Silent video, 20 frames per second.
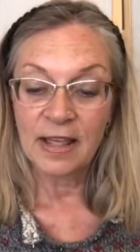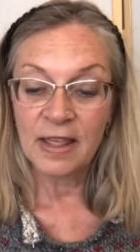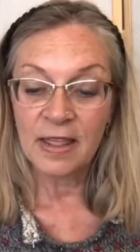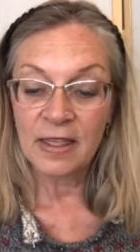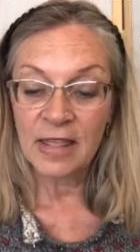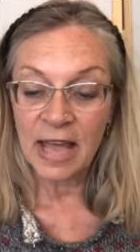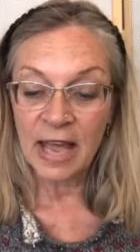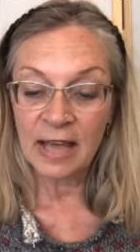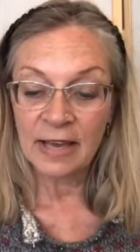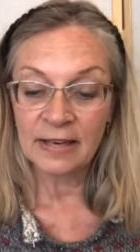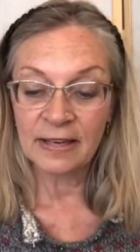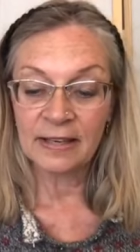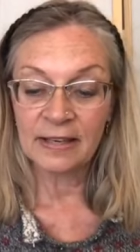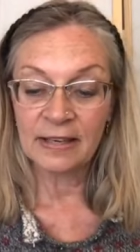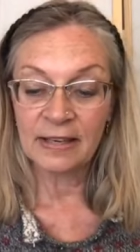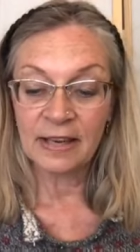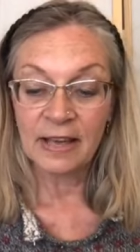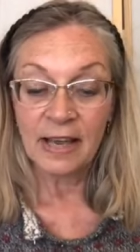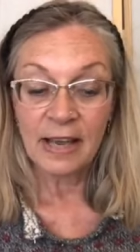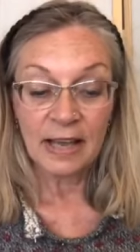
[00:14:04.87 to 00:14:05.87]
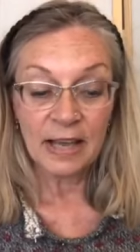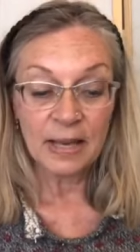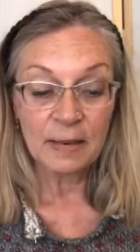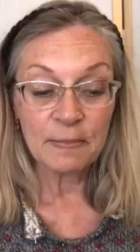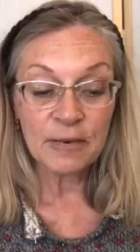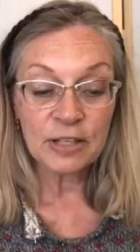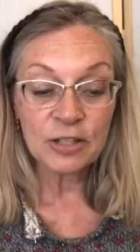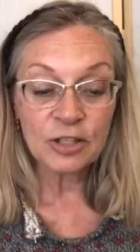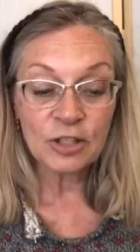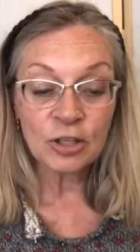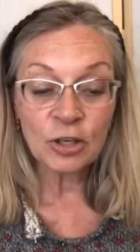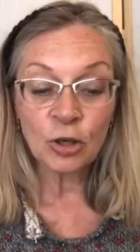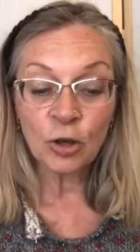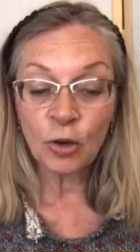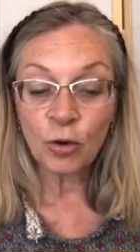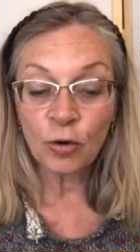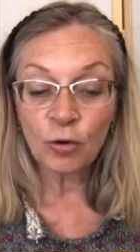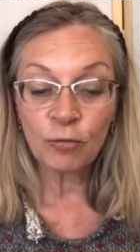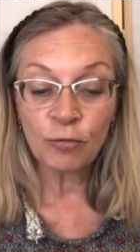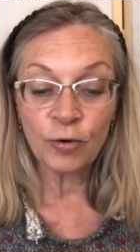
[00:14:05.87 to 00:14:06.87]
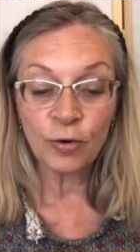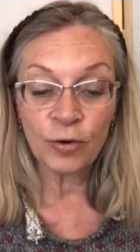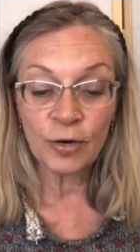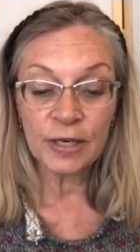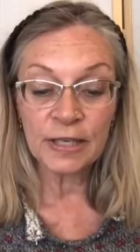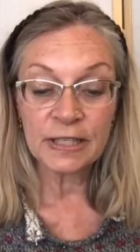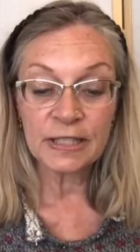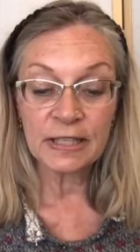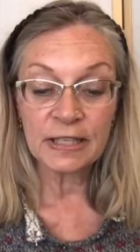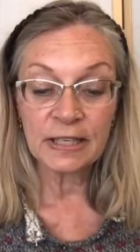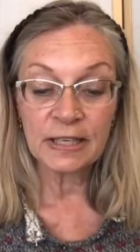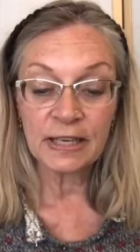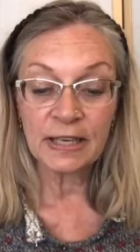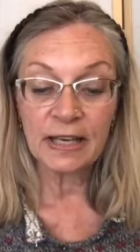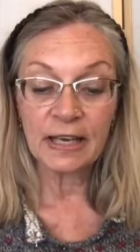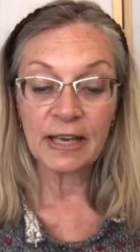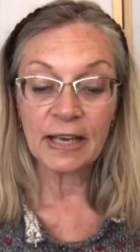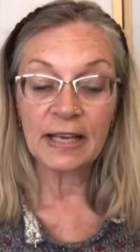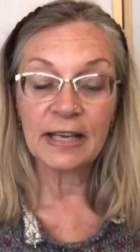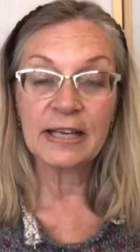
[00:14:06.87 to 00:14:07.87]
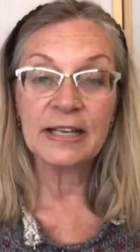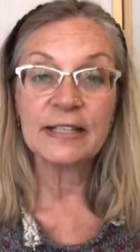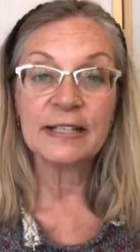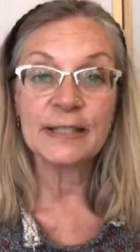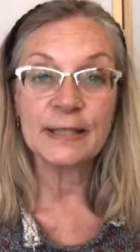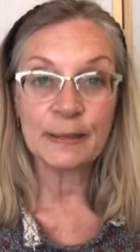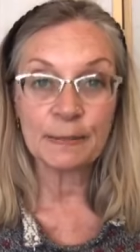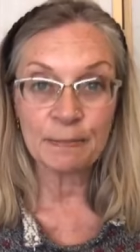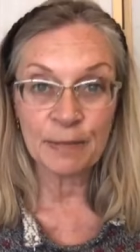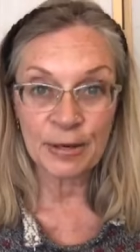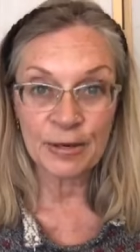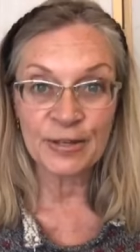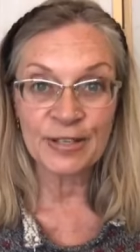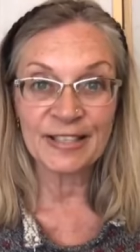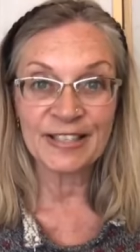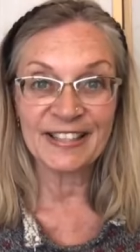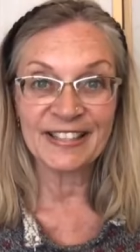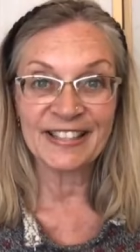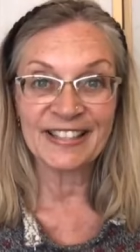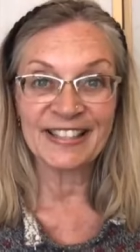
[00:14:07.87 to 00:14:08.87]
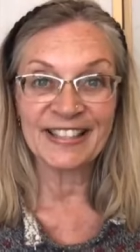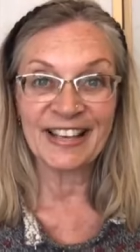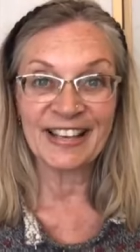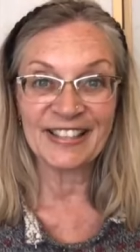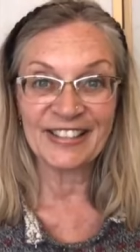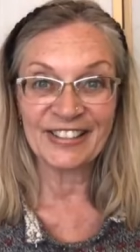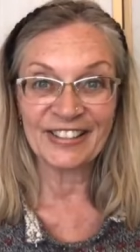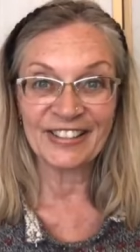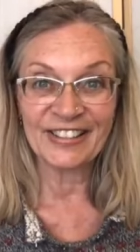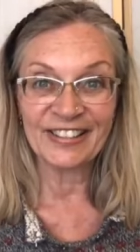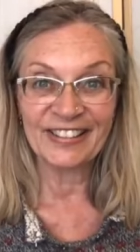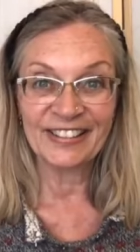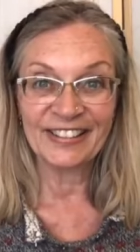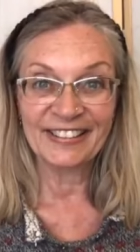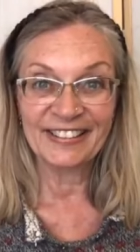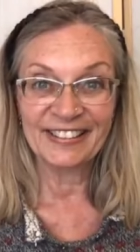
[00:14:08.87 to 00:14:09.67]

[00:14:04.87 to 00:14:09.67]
Then he must look for it in his spiritist center